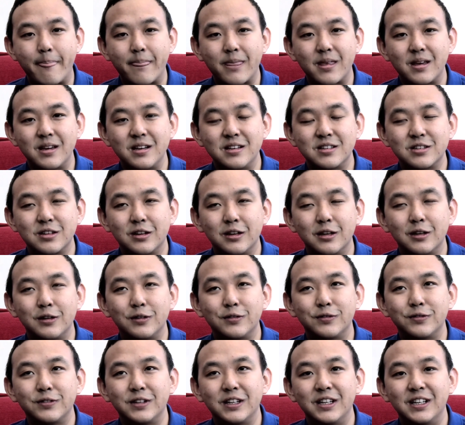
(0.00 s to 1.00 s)
It's sort
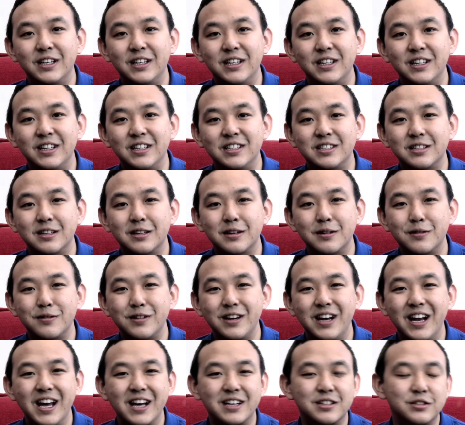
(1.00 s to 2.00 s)
of a
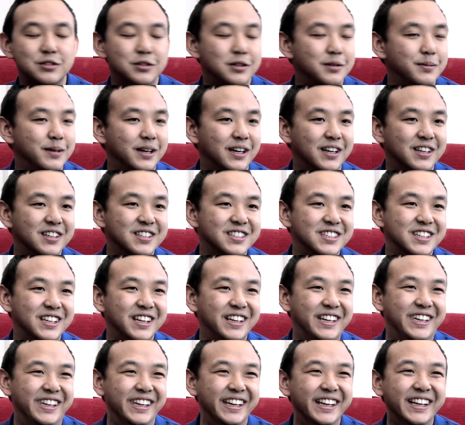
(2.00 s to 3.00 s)
relaxed job, I guess say.
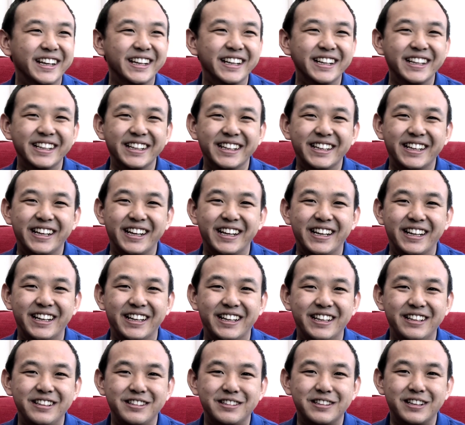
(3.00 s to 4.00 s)

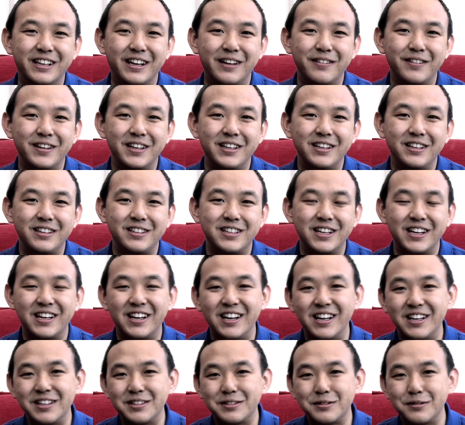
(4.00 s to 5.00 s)
You don't have any
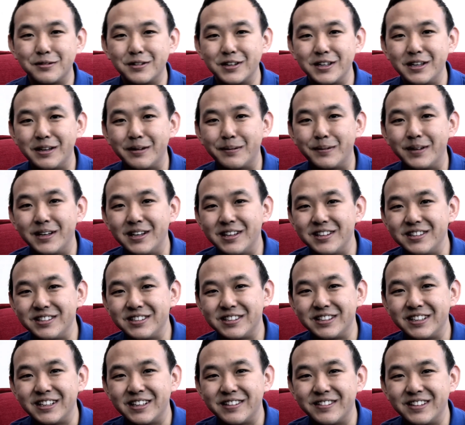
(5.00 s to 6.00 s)
deadlines to worry about. You
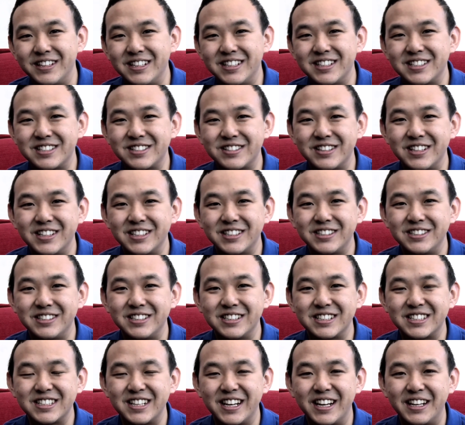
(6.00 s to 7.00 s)
don't have any stress. You
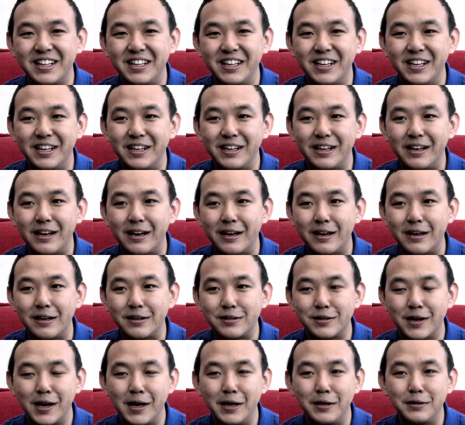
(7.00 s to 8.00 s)
just stand there
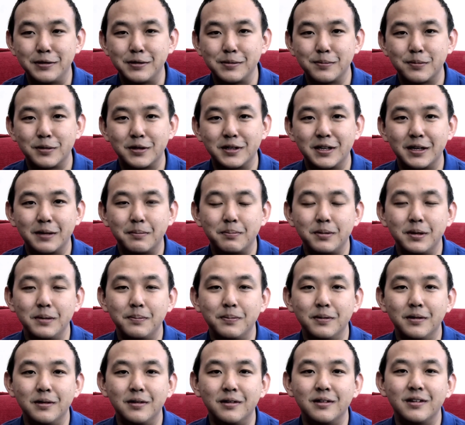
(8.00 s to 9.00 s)
trying to protect
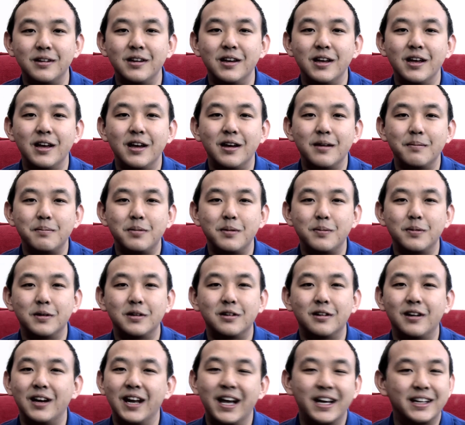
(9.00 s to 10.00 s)
people. People
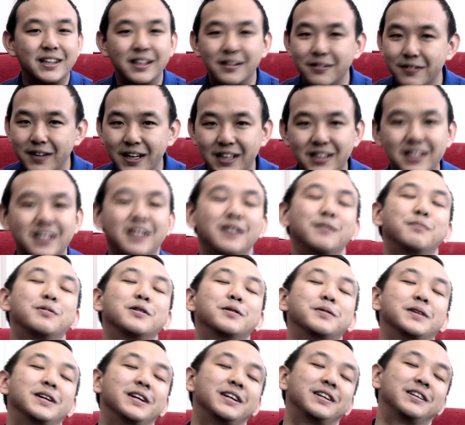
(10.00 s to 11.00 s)
don't like the fact that you're
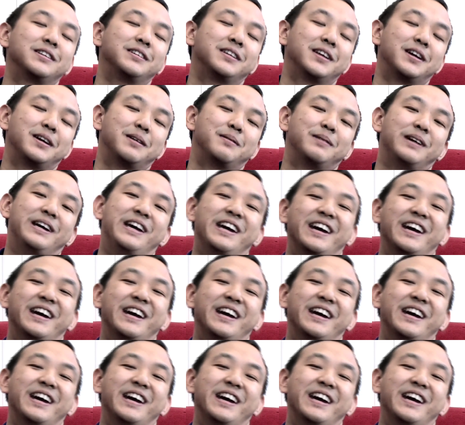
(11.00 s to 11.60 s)
protecting them.